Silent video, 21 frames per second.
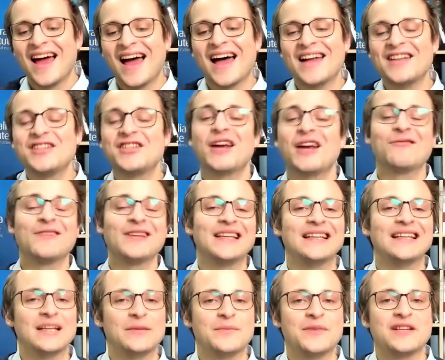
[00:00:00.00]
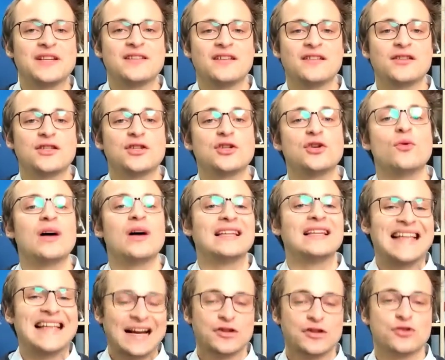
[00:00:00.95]
are generally limited to
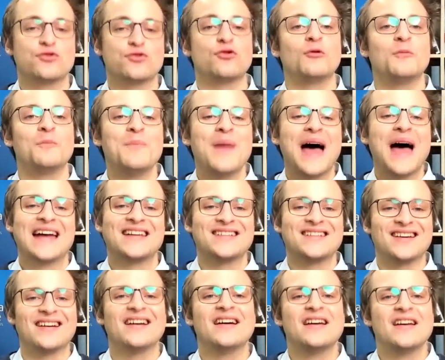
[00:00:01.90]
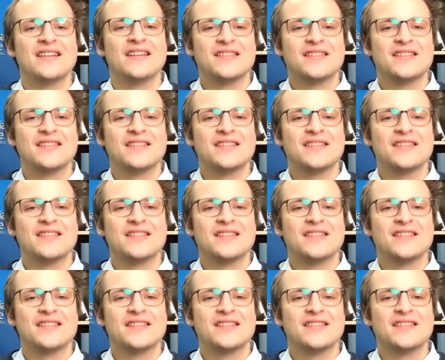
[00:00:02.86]
electoral matter.